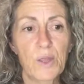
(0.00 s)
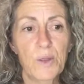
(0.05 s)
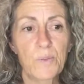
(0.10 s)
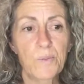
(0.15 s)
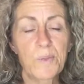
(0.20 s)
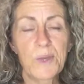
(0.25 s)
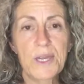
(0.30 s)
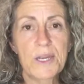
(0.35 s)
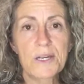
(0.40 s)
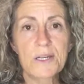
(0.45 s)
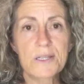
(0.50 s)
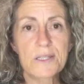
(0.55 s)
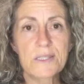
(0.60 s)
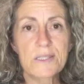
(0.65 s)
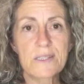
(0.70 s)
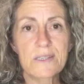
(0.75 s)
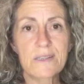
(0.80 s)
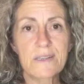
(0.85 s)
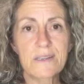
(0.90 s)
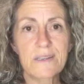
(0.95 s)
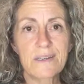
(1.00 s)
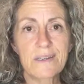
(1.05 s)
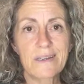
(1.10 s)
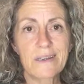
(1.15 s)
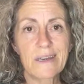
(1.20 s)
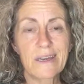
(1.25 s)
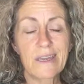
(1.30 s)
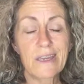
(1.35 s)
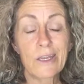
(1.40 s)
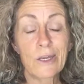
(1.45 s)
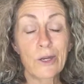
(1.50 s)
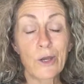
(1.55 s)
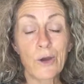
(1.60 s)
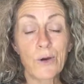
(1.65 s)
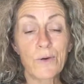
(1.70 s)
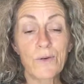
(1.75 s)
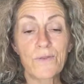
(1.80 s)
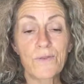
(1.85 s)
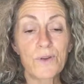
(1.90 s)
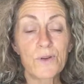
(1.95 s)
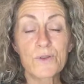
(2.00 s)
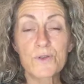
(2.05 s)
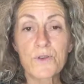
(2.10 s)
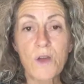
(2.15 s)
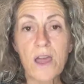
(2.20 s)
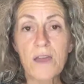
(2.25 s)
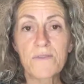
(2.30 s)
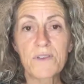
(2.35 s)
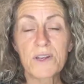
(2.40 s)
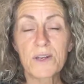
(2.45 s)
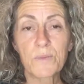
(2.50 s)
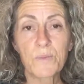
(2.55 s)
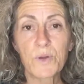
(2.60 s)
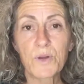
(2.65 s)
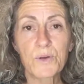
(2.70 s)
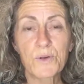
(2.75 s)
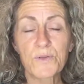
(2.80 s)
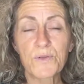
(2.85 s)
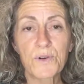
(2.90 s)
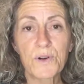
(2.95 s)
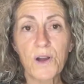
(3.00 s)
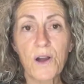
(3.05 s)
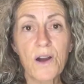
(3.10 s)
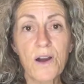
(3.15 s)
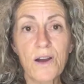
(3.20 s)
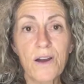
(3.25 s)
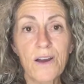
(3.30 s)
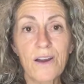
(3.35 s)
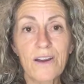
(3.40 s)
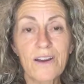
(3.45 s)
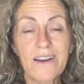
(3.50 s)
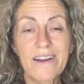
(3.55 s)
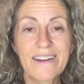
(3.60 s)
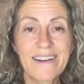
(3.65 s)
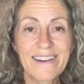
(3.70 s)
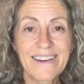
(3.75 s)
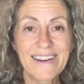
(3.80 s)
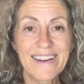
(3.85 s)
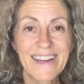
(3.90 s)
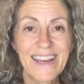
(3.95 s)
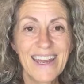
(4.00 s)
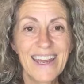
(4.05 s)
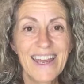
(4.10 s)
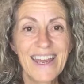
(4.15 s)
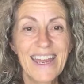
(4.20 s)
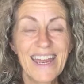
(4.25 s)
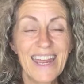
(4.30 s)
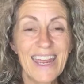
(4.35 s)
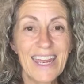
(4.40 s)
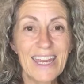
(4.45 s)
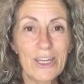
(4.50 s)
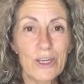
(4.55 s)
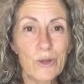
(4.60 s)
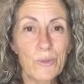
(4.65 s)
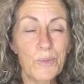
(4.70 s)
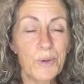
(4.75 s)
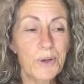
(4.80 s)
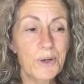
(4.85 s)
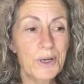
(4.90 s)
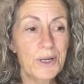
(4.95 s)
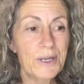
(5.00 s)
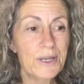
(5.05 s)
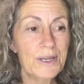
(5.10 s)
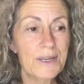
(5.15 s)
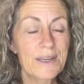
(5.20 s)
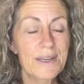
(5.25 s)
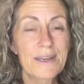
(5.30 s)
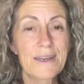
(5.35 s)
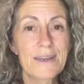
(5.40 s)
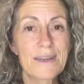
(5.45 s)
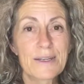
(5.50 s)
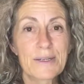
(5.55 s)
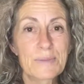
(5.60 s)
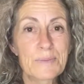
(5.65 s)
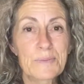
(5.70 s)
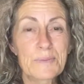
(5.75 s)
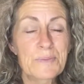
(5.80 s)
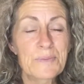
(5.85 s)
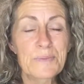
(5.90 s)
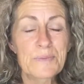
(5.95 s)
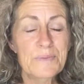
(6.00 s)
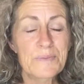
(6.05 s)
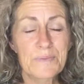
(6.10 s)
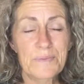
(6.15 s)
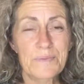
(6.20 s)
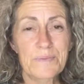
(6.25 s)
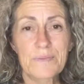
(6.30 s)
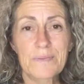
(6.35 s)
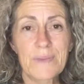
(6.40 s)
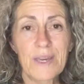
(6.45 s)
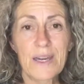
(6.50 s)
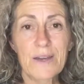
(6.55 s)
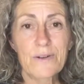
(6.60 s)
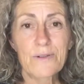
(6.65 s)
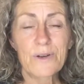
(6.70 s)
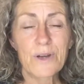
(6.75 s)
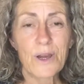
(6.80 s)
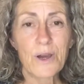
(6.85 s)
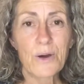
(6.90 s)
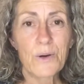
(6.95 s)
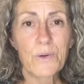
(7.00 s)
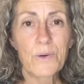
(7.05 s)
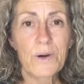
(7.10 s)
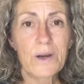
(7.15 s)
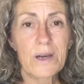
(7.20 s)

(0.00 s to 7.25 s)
Because, if you're driving a beautiful car and you put, I don't know,